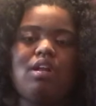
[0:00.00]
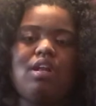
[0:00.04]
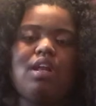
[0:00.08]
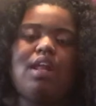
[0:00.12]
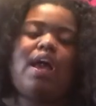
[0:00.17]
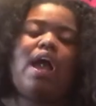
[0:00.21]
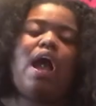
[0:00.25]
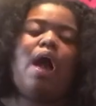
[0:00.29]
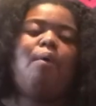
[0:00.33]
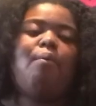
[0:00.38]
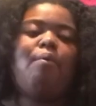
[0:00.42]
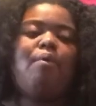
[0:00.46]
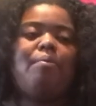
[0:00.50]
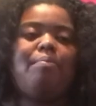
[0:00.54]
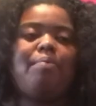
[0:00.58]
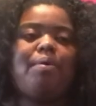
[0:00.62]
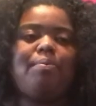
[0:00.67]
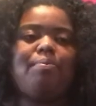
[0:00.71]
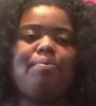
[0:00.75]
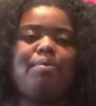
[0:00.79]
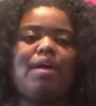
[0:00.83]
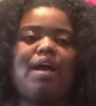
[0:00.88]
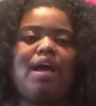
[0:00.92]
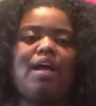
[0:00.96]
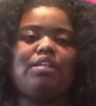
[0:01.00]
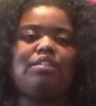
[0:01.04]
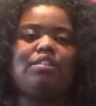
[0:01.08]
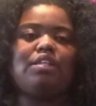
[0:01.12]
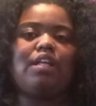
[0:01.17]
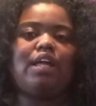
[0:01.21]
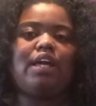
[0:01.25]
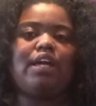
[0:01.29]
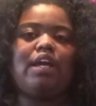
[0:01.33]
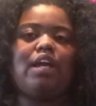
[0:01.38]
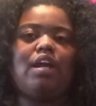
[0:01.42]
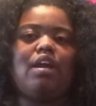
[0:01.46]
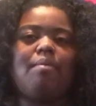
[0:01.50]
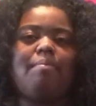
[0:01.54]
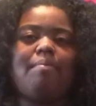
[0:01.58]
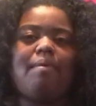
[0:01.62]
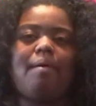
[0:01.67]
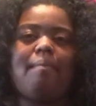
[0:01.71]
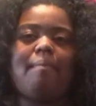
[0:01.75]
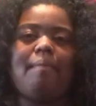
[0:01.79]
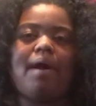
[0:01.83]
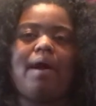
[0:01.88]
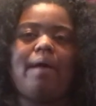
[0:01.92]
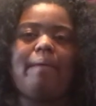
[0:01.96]
Like, I want people to actually, like, care
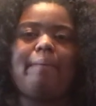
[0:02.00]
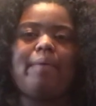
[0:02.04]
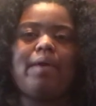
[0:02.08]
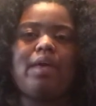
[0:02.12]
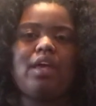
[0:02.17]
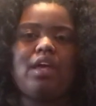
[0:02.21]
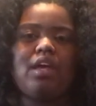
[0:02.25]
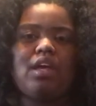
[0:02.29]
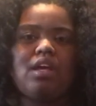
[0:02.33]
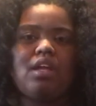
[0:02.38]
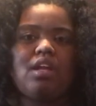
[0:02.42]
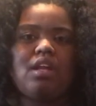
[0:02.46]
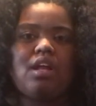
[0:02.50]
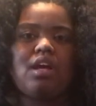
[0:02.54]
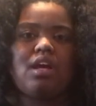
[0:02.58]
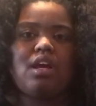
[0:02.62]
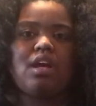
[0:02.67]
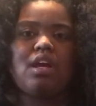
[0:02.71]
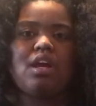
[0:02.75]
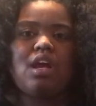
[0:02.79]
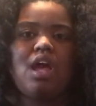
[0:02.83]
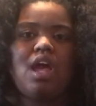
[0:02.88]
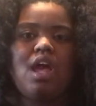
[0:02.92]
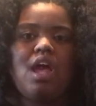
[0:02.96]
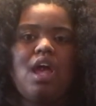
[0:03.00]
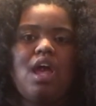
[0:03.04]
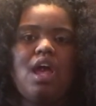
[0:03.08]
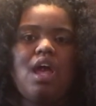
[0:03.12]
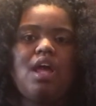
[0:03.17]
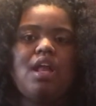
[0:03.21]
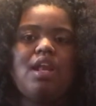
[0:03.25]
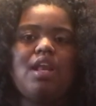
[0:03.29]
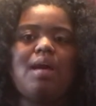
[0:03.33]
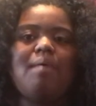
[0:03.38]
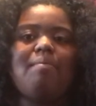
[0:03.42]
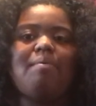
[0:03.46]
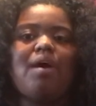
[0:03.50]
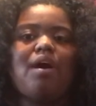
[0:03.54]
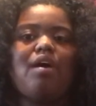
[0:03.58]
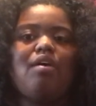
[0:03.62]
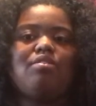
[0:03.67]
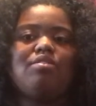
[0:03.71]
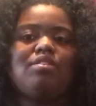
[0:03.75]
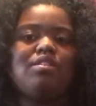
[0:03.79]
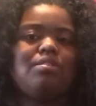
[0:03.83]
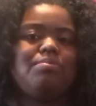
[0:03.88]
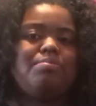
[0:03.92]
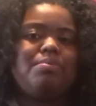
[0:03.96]
about my opinion. Like, now I'm not
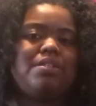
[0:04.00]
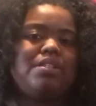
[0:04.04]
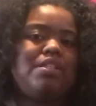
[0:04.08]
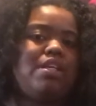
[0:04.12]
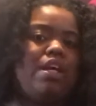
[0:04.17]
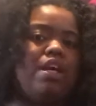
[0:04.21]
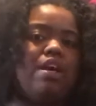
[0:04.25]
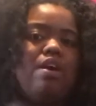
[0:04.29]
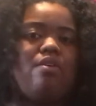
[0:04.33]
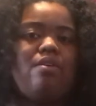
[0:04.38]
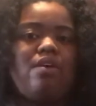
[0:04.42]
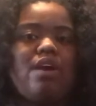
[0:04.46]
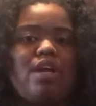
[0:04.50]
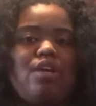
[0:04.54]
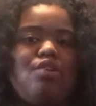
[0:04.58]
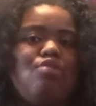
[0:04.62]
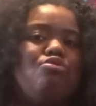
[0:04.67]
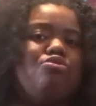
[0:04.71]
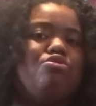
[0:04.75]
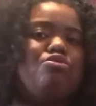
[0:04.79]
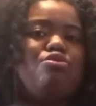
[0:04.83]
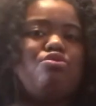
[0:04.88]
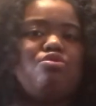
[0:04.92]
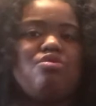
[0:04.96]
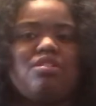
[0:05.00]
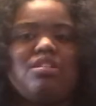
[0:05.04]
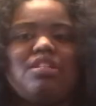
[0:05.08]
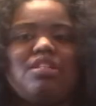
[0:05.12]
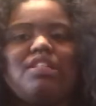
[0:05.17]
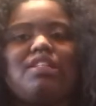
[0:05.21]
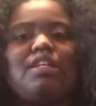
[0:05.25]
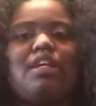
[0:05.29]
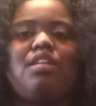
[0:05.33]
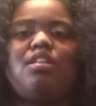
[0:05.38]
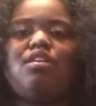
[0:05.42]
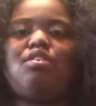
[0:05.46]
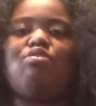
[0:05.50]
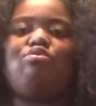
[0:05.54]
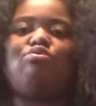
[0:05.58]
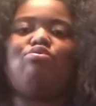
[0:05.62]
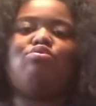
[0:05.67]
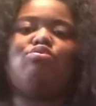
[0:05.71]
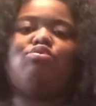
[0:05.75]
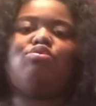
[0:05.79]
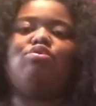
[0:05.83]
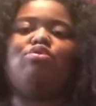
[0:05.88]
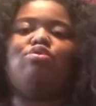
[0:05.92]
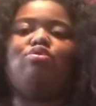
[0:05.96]
gonna just be saying, okay, you should do this because I think you
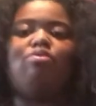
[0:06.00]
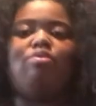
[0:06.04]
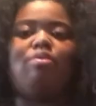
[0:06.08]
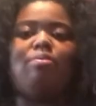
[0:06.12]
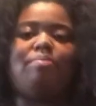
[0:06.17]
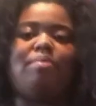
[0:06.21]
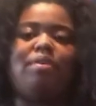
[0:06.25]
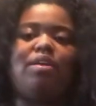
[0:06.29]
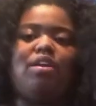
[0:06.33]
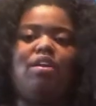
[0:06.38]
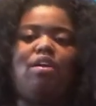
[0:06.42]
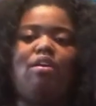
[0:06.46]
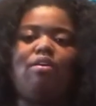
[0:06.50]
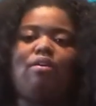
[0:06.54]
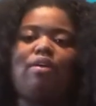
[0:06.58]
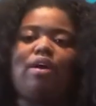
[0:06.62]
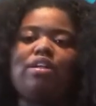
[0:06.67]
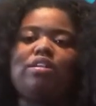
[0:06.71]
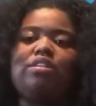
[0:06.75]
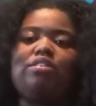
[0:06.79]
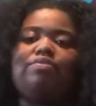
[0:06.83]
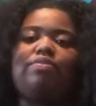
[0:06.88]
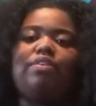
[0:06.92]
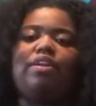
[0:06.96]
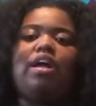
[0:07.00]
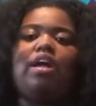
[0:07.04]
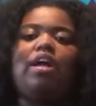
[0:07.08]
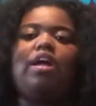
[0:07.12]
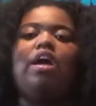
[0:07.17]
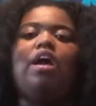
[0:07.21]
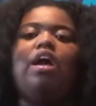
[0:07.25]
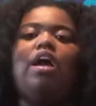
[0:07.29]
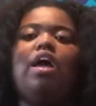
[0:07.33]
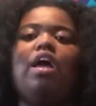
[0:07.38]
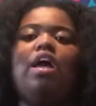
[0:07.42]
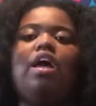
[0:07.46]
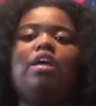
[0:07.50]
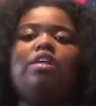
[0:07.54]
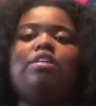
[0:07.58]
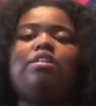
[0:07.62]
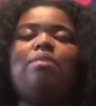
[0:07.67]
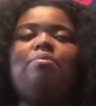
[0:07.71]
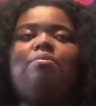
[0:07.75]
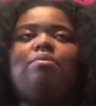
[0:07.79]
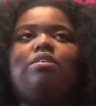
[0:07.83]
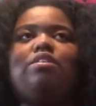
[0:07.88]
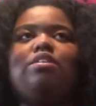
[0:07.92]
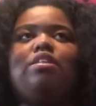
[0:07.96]
should do it, but no, I just feel like
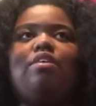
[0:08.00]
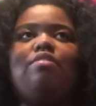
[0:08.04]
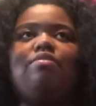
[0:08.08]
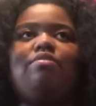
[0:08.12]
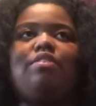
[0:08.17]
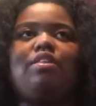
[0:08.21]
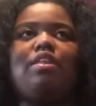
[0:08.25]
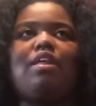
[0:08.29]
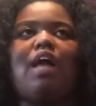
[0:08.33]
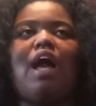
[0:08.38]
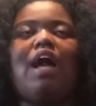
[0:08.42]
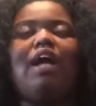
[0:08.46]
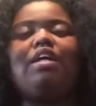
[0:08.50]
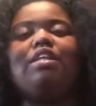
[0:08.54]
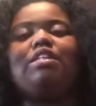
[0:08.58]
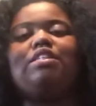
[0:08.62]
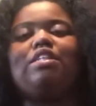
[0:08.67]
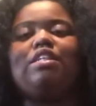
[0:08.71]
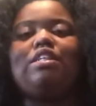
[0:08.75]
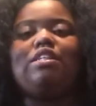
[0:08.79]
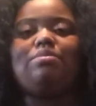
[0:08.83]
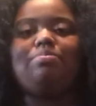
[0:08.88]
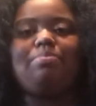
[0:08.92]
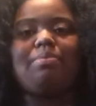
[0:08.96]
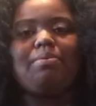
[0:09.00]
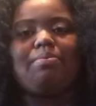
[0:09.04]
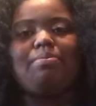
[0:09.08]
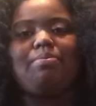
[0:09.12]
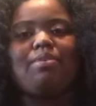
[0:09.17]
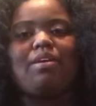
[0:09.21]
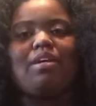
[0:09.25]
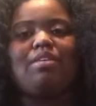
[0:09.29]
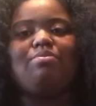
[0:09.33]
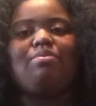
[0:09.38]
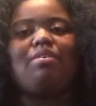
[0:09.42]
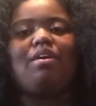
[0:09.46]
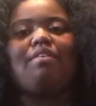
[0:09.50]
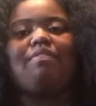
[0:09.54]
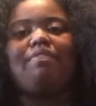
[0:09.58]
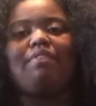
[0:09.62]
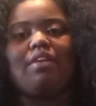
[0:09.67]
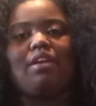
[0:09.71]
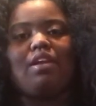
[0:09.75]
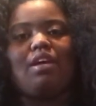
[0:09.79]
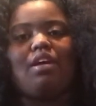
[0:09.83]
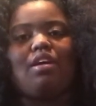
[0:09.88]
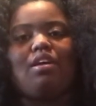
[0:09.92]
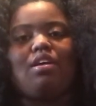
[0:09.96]
some of the stuff that I can teach people, that's what I feel
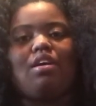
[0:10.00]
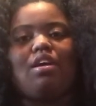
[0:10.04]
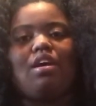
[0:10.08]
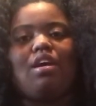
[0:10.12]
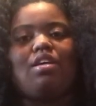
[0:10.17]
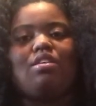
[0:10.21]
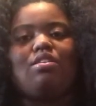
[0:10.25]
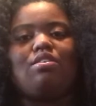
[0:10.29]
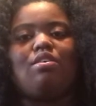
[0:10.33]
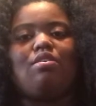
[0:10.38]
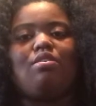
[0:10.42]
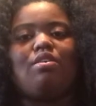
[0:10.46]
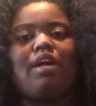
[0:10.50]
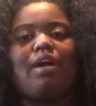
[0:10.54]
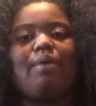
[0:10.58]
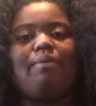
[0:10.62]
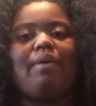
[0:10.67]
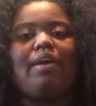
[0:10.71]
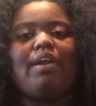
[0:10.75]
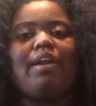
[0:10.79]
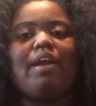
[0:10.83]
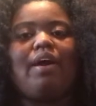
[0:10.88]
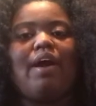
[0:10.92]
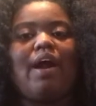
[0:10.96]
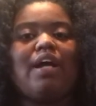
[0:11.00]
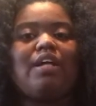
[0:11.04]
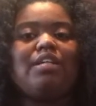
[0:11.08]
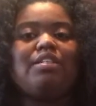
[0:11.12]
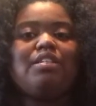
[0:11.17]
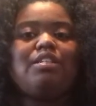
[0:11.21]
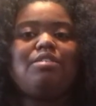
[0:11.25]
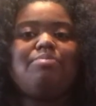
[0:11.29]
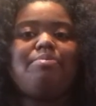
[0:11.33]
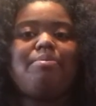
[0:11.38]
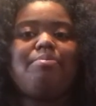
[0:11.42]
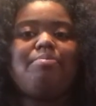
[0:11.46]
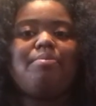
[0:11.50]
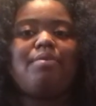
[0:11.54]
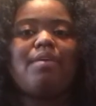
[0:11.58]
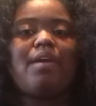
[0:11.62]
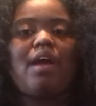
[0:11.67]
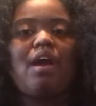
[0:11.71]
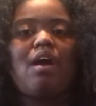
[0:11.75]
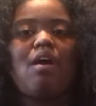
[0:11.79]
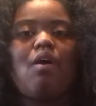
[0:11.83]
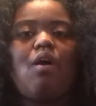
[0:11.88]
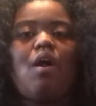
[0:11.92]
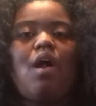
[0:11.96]
like. And so, like, right now, I can teach people
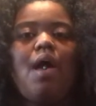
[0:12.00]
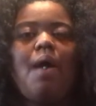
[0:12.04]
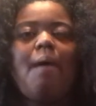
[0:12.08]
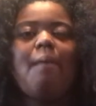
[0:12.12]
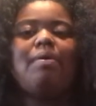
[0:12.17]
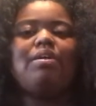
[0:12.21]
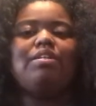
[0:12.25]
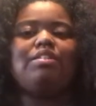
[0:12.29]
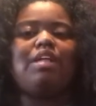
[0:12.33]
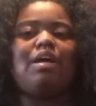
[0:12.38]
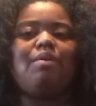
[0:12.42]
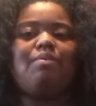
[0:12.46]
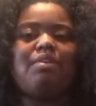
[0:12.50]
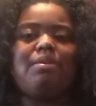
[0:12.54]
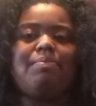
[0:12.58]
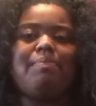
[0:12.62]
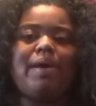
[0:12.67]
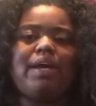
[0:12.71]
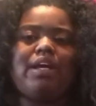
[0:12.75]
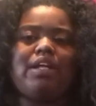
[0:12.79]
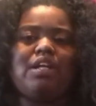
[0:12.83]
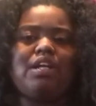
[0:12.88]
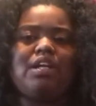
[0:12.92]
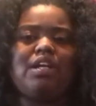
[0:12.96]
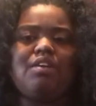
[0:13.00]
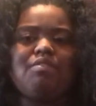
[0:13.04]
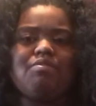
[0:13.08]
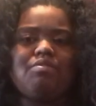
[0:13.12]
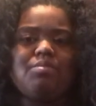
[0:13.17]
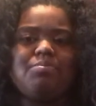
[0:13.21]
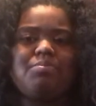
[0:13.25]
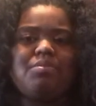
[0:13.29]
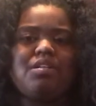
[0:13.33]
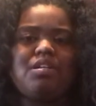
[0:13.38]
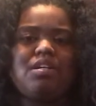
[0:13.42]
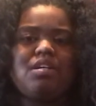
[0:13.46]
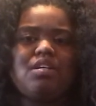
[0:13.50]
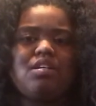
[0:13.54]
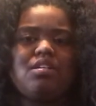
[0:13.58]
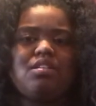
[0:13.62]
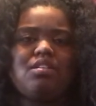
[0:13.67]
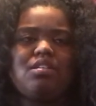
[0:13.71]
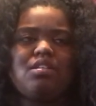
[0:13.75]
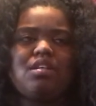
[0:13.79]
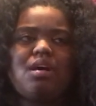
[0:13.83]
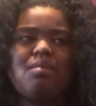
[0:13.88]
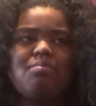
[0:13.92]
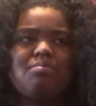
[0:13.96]
now, but it's not really making a difference
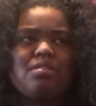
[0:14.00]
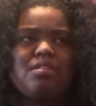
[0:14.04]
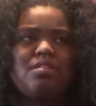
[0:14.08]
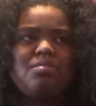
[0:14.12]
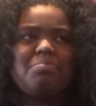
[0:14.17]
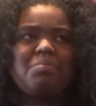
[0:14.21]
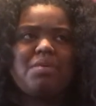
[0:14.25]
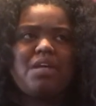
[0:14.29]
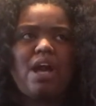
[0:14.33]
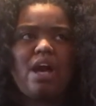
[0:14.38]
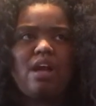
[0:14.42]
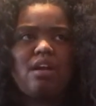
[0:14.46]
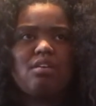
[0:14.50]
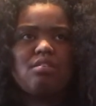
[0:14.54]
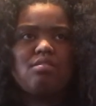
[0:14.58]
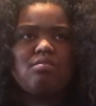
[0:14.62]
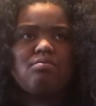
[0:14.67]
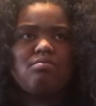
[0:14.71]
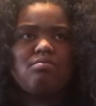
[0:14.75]
because I'm just Miata.